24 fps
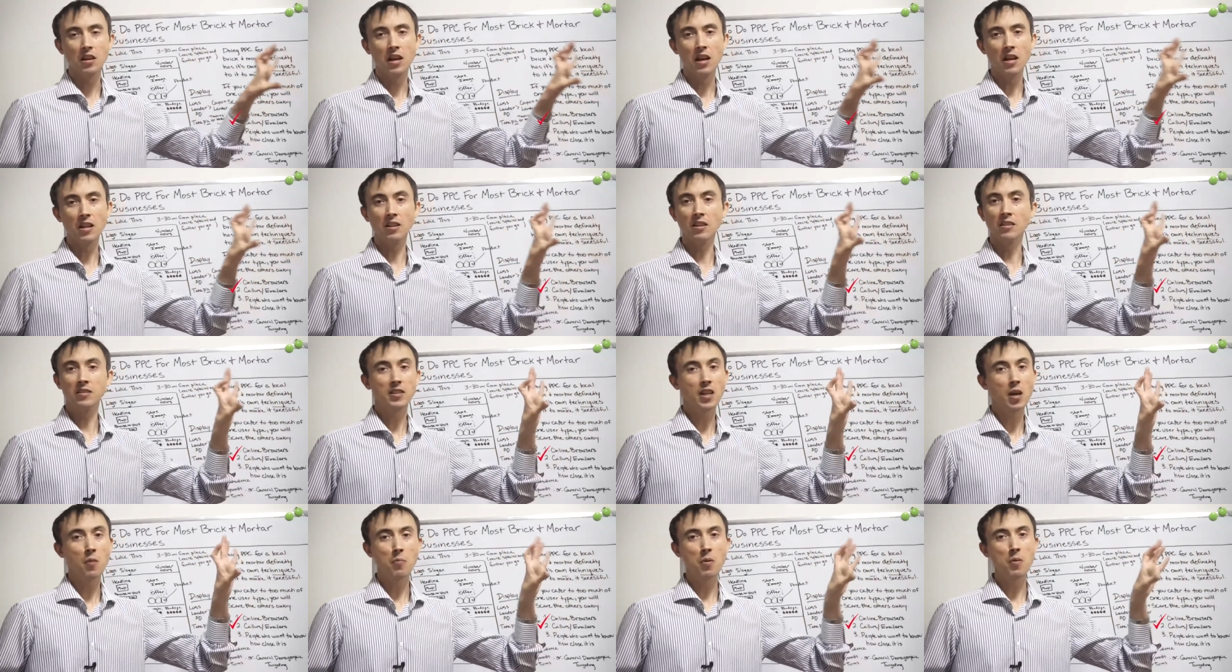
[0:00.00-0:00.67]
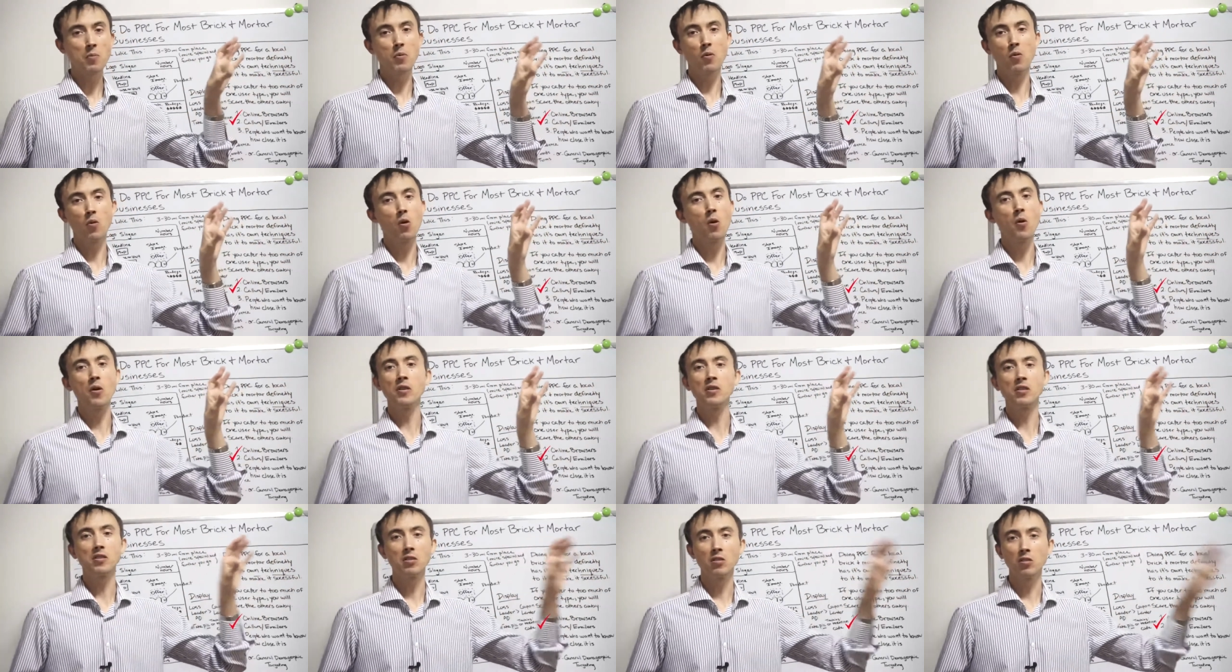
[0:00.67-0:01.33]
and some people will
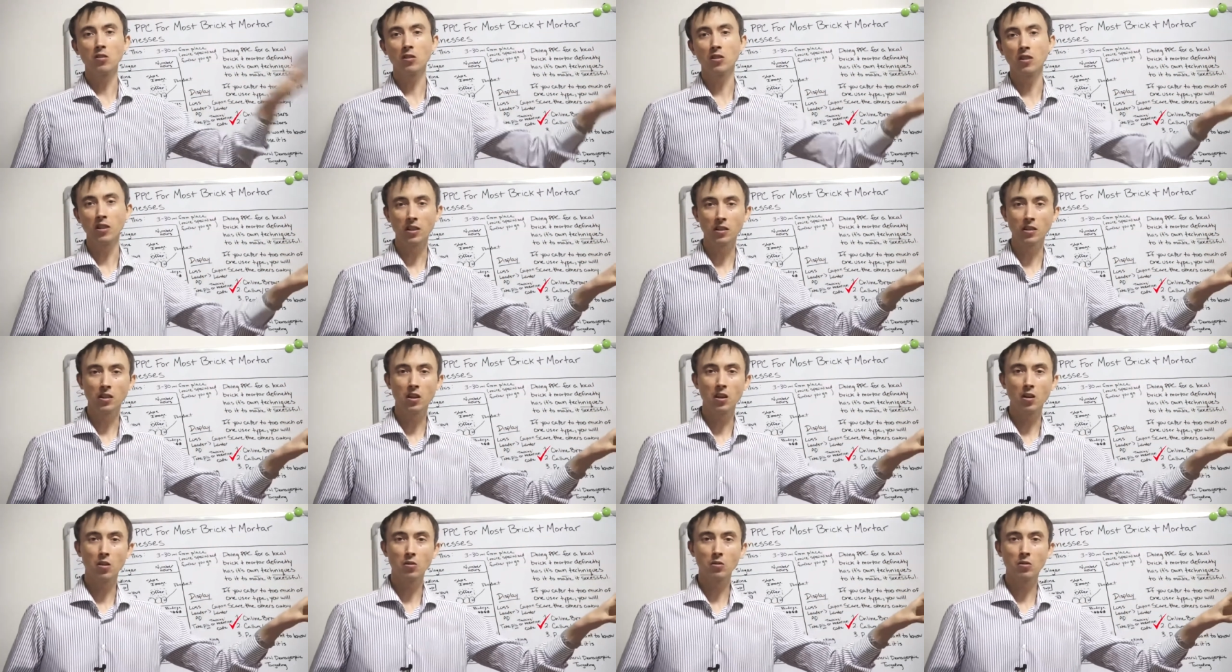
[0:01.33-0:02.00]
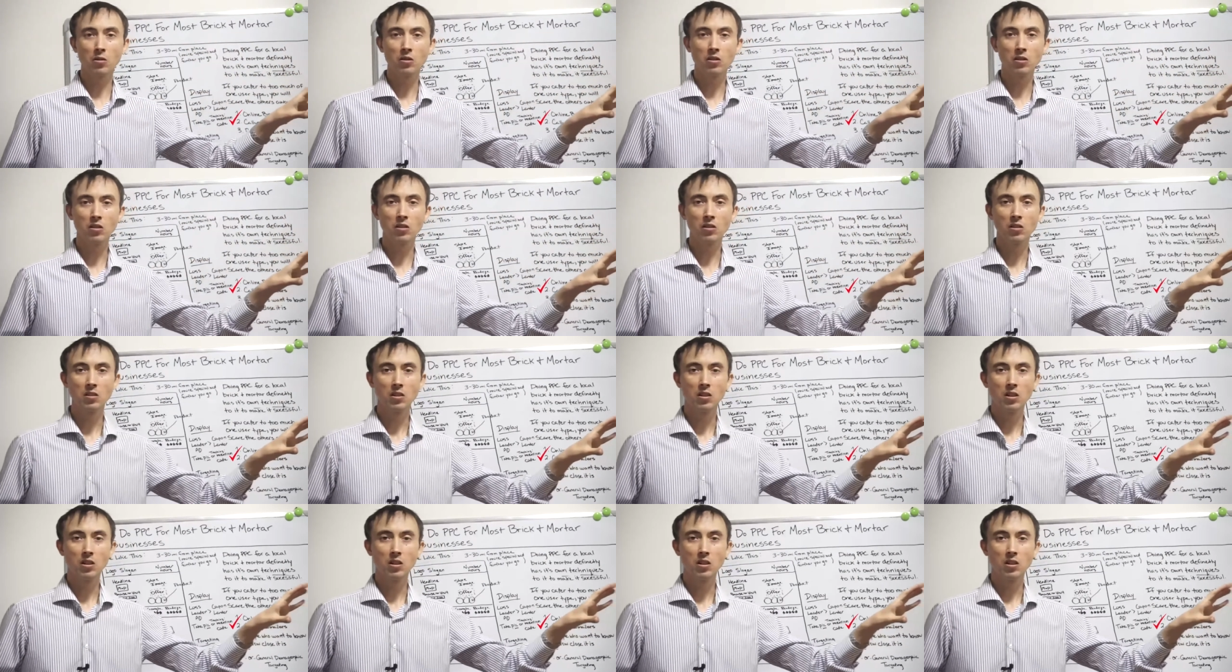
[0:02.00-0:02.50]
always still click those,